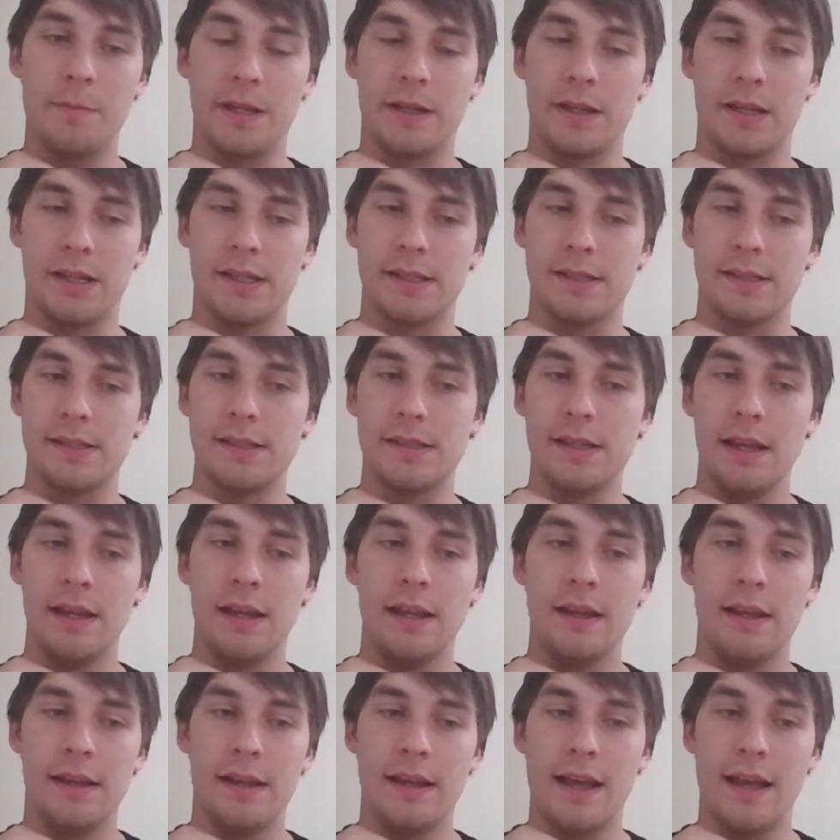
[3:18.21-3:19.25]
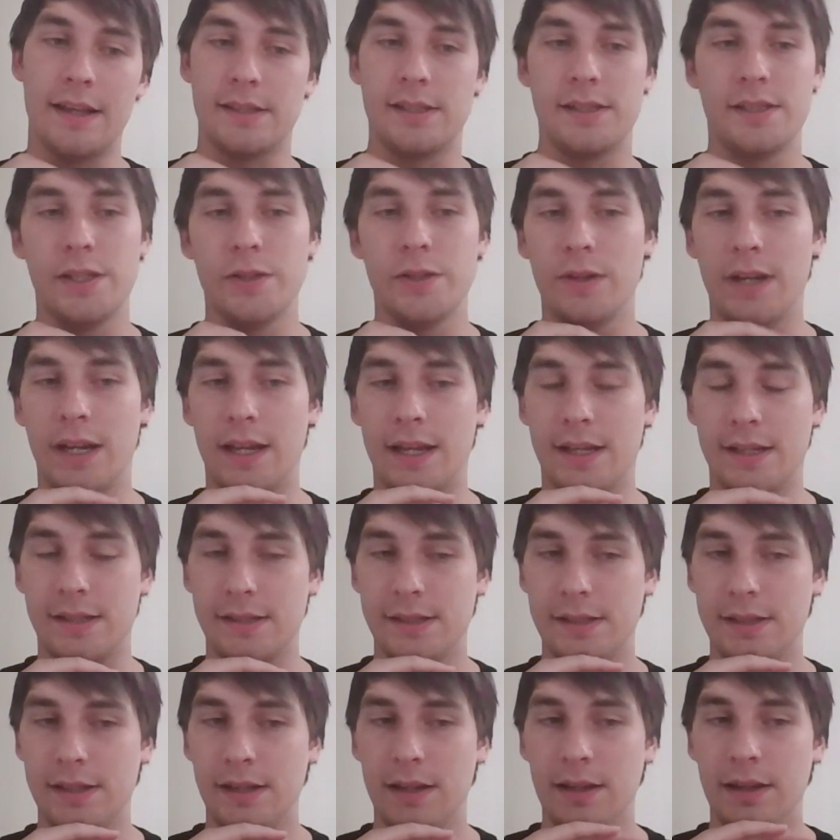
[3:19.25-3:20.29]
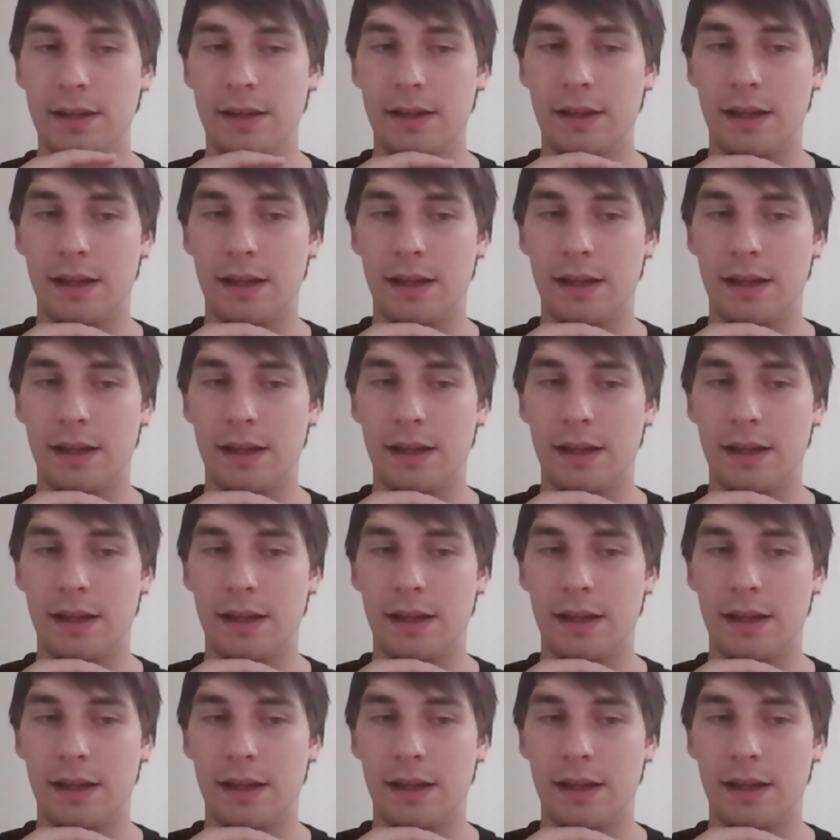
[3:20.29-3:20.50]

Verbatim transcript: because as soon as